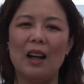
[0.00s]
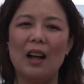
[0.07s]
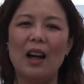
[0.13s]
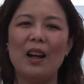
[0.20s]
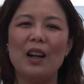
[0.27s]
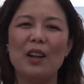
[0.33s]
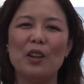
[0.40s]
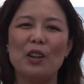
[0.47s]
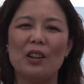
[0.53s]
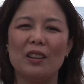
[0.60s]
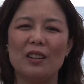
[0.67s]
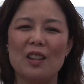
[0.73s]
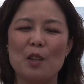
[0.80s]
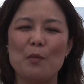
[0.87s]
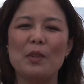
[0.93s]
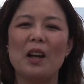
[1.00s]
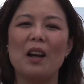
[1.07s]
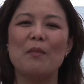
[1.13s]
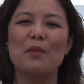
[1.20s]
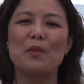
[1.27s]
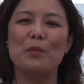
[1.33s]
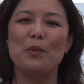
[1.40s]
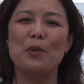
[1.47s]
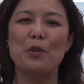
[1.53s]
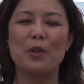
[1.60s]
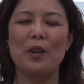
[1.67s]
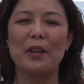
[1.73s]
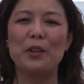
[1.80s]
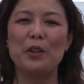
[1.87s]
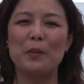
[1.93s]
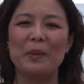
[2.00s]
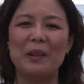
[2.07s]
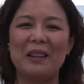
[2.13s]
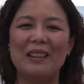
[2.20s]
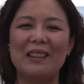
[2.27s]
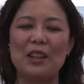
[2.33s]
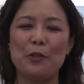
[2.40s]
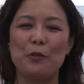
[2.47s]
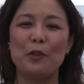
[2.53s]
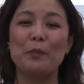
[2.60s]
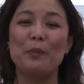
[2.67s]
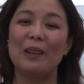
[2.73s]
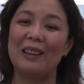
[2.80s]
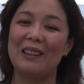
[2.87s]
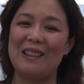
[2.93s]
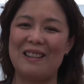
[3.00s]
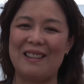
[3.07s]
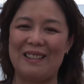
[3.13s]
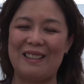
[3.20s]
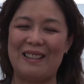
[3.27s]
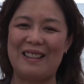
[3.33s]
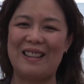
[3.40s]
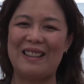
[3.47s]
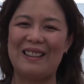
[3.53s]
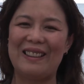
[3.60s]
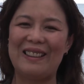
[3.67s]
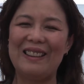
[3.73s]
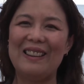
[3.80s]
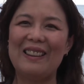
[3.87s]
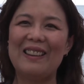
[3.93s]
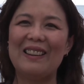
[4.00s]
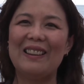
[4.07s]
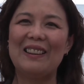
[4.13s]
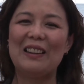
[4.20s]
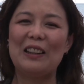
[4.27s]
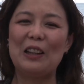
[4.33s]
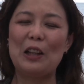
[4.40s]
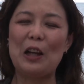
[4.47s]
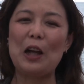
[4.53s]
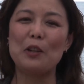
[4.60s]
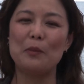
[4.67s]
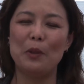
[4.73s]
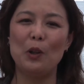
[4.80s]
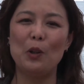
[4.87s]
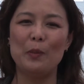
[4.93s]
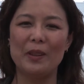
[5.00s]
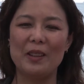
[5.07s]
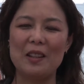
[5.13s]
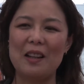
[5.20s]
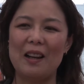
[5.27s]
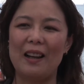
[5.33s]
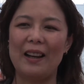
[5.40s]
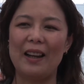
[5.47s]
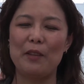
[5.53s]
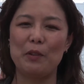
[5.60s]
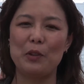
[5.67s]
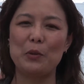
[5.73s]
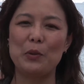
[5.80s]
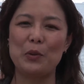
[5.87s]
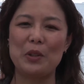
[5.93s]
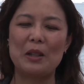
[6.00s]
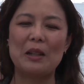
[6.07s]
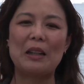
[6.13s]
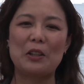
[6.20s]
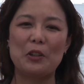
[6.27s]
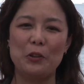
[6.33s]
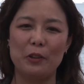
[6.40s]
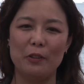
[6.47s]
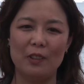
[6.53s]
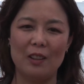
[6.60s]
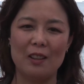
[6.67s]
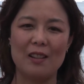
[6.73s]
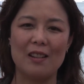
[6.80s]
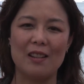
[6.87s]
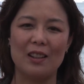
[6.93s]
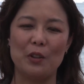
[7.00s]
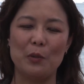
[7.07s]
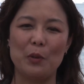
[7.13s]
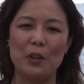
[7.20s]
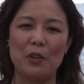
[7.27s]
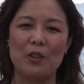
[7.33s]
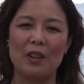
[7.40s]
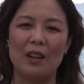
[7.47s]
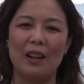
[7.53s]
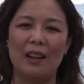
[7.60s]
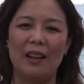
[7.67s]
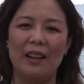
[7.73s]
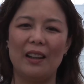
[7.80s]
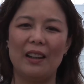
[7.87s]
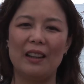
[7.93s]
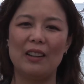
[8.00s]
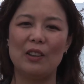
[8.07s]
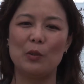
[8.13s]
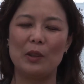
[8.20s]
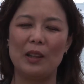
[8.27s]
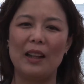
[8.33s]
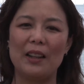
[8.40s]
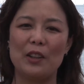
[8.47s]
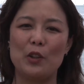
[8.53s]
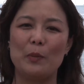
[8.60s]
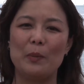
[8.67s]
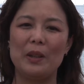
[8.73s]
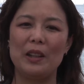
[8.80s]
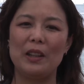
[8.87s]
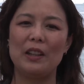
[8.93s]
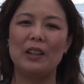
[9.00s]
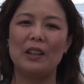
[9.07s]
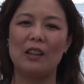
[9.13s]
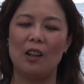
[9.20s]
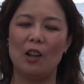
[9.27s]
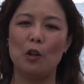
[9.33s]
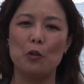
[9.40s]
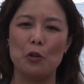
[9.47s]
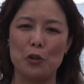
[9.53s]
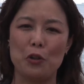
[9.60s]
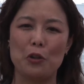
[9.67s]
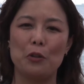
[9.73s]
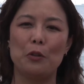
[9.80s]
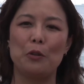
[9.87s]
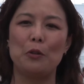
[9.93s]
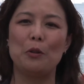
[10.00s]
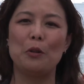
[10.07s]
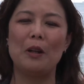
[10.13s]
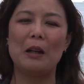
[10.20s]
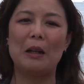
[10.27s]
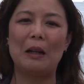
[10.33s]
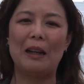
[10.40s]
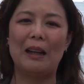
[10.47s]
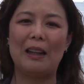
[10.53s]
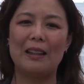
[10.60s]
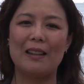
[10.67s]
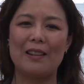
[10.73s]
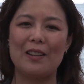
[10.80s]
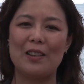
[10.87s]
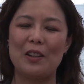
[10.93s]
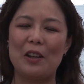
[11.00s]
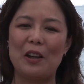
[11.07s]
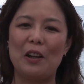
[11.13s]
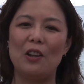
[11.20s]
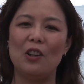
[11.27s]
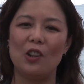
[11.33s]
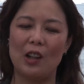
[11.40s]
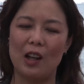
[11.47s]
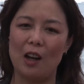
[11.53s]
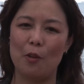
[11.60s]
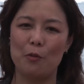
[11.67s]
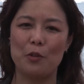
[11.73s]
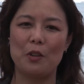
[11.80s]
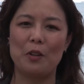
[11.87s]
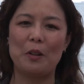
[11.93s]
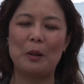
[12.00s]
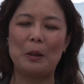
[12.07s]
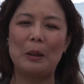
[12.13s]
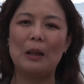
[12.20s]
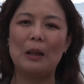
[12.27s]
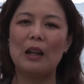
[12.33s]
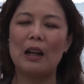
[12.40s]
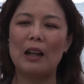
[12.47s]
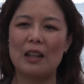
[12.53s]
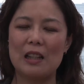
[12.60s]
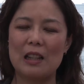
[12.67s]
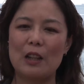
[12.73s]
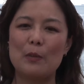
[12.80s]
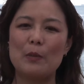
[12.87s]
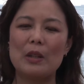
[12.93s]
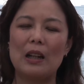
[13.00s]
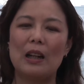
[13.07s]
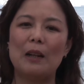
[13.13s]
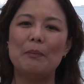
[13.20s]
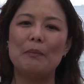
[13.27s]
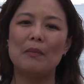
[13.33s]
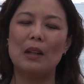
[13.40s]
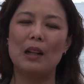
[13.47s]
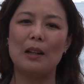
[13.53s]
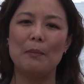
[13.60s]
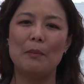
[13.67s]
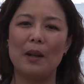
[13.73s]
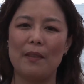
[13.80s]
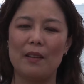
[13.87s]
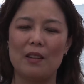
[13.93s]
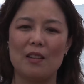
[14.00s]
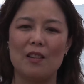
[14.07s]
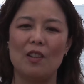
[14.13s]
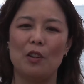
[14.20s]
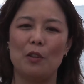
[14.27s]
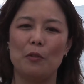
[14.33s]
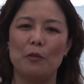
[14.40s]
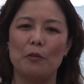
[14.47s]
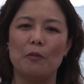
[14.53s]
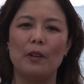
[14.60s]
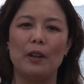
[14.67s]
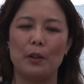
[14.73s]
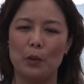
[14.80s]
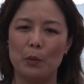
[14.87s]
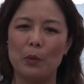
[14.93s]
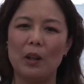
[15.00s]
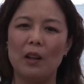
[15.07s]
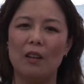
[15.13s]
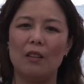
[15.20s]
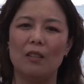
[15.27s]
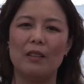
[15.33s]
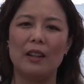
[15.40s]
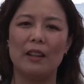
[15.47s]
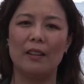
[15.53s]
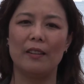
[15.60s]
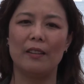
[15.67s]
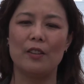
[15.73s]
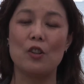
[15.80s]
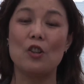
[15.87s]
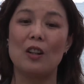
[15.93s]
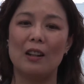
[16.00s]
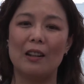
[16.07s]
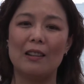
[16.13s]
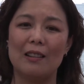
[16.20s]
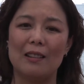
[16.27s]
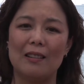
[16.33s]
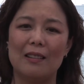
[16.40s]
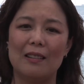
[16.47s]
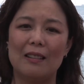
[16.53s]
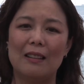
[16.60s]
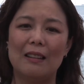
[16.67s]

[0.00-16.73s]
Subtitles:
I sometimes wish I could be in different places. At the moment, I have a daughter at university which I would like to be close to and look after. At the same time, my mother's not very well in China.